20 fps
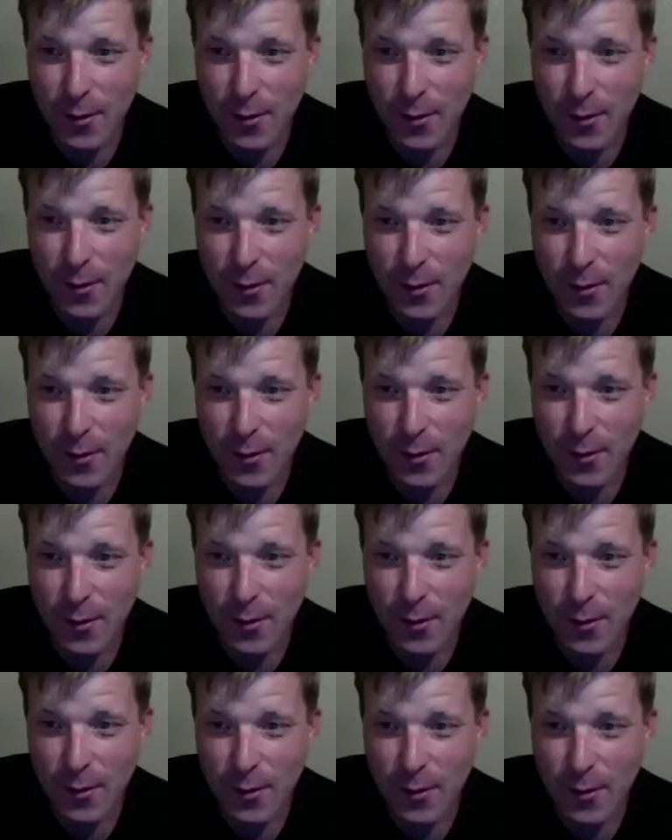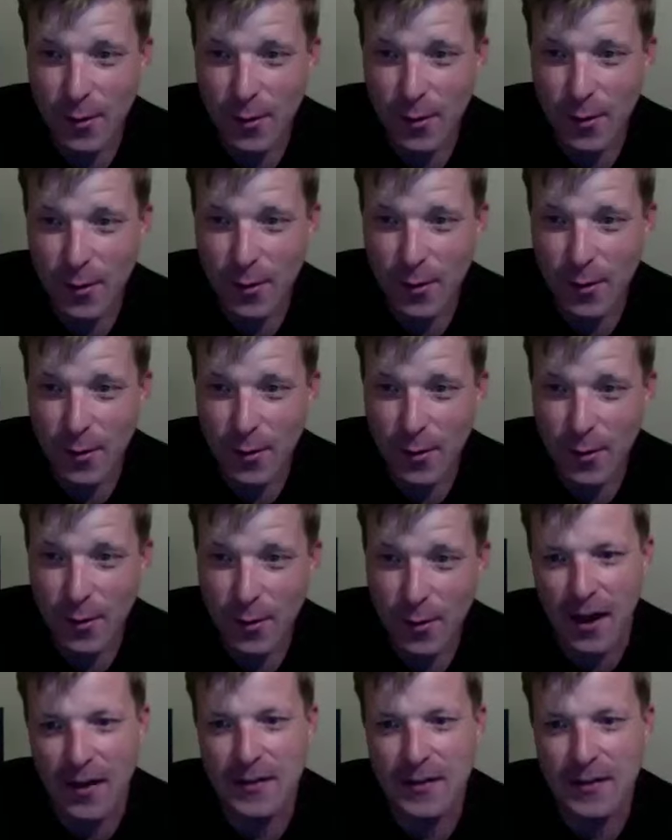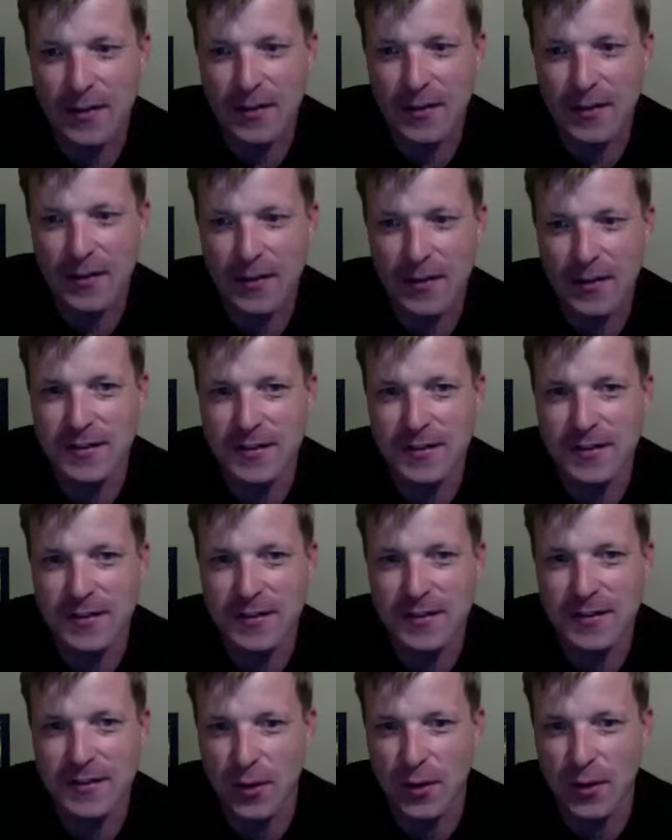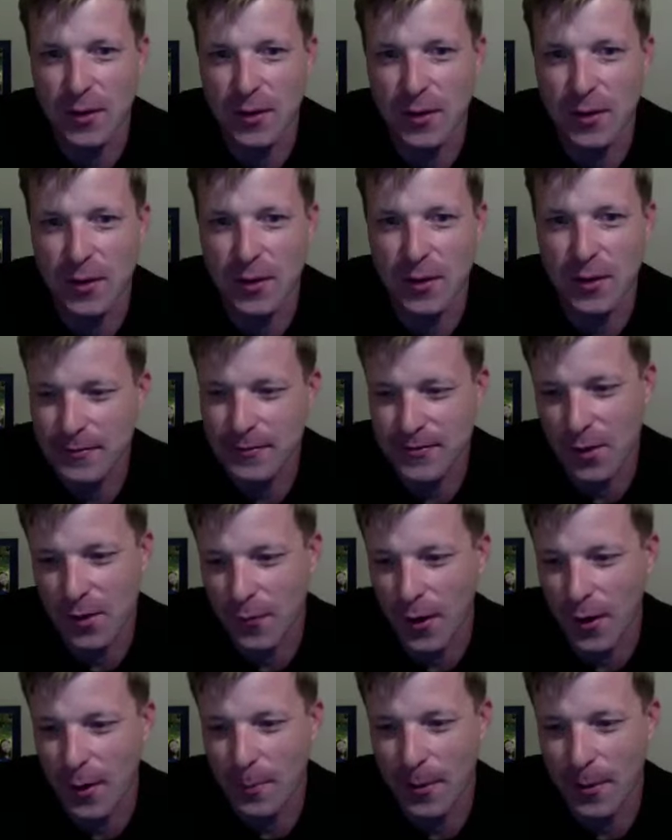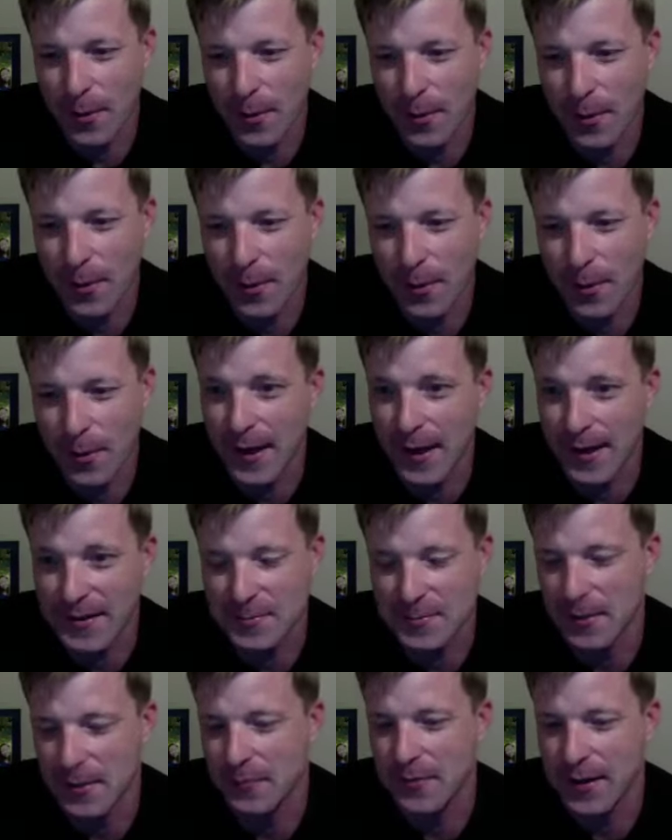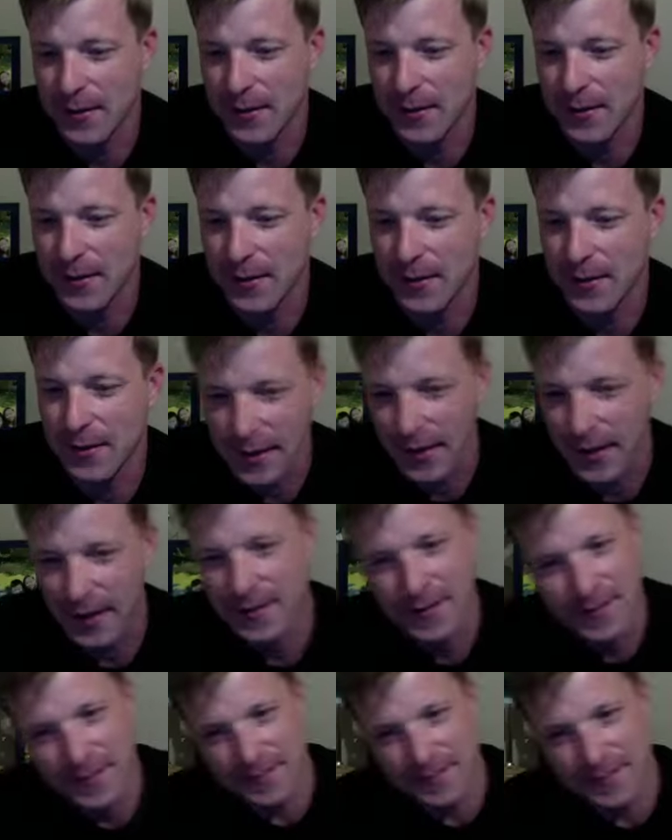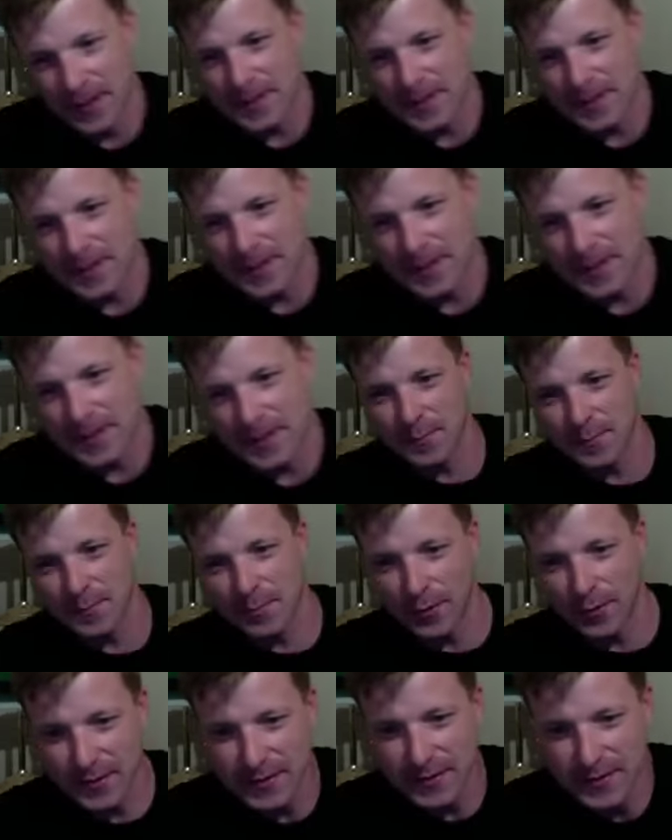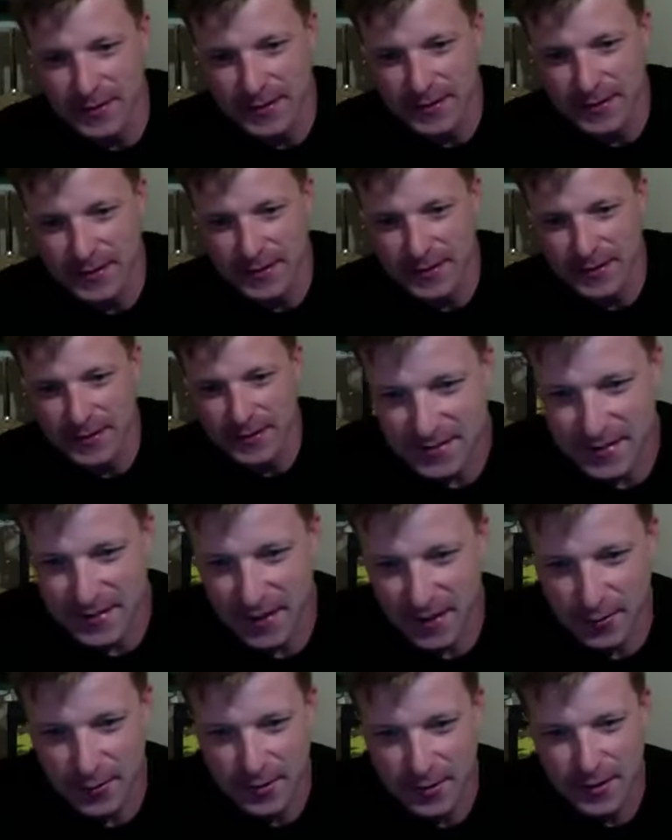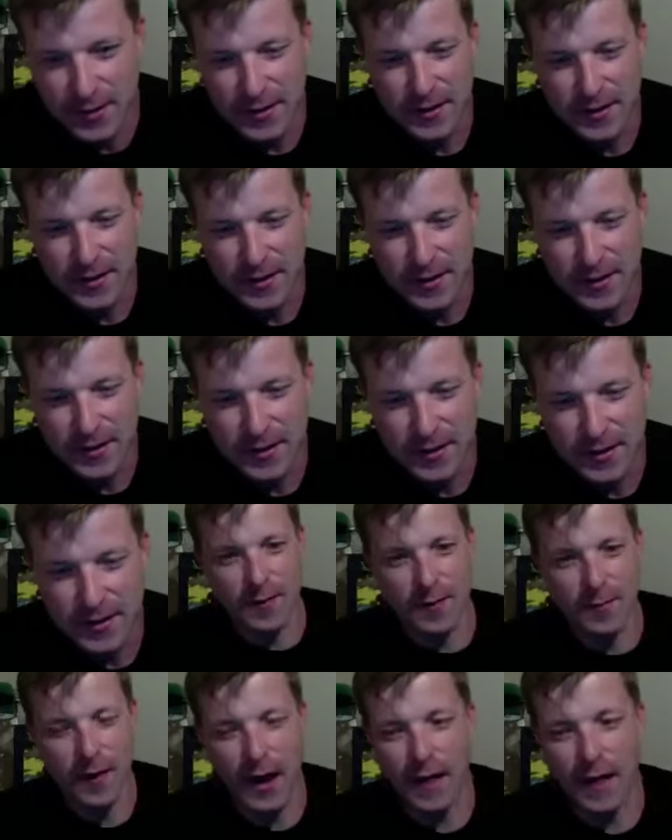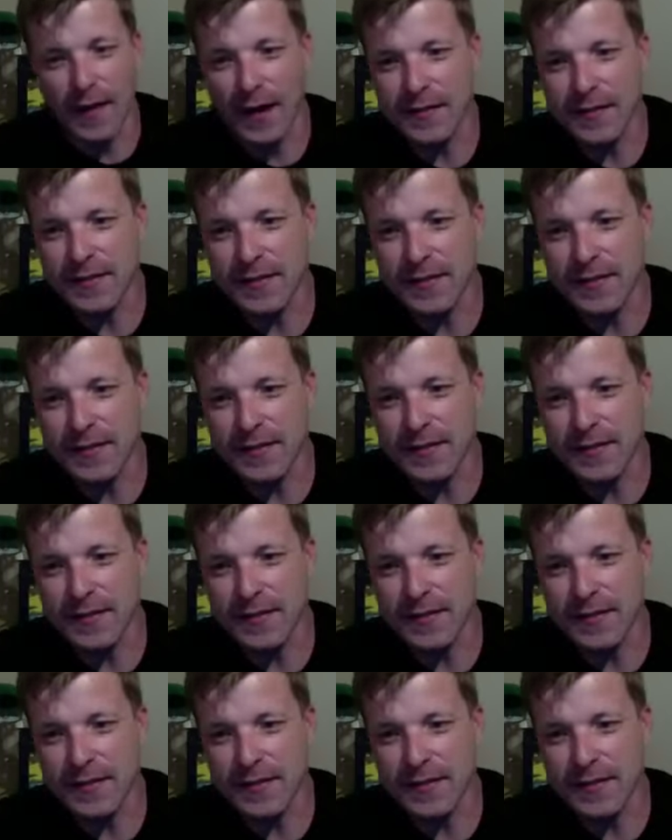like 3 solidly good titles so far. Puff Puff Pass is my favorite, but yeah, that's beside the point. So I like